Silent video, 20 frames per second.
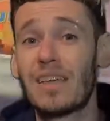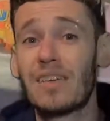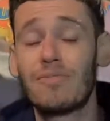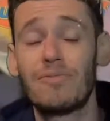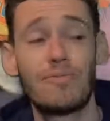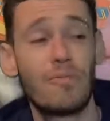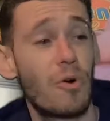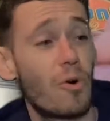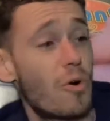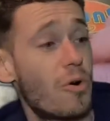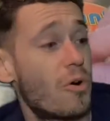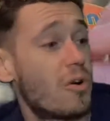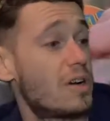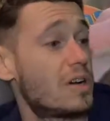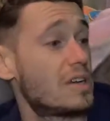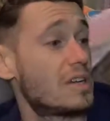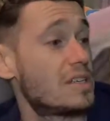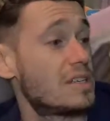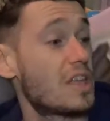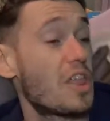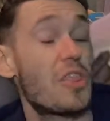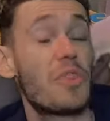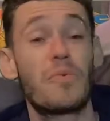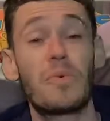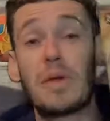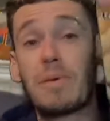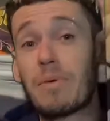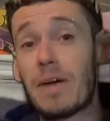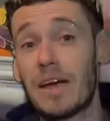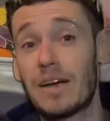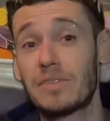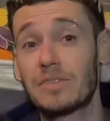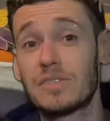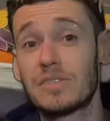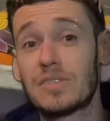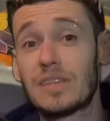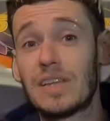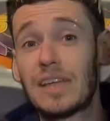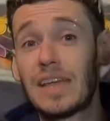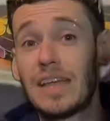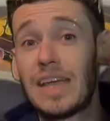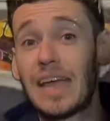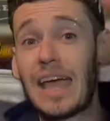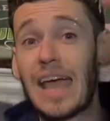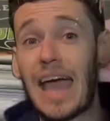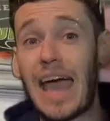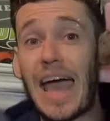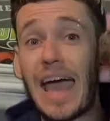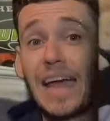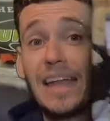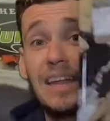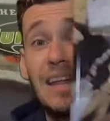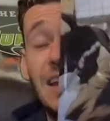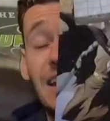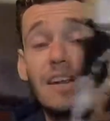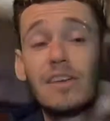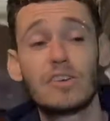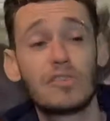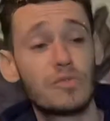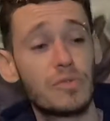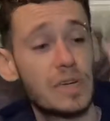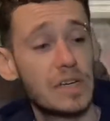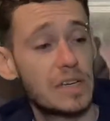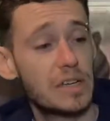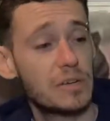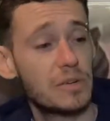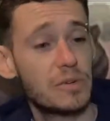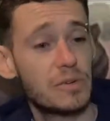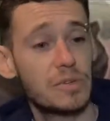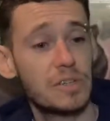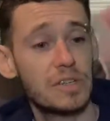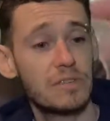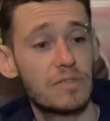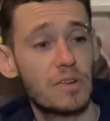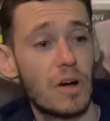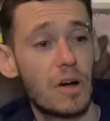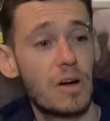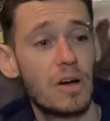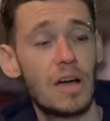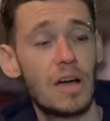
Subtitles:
for £3. And it looks really cool. You've got,